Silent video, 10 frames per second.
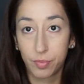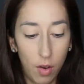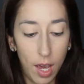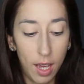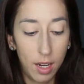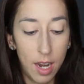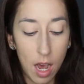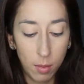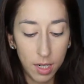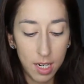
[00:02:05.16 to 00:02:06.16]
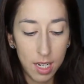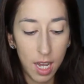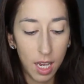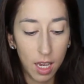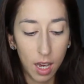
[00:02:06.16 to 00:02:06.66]
Okay, now I'm going to
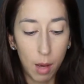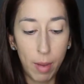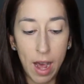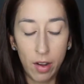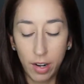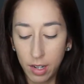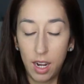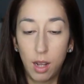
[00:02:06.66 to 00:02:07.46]
take a powder and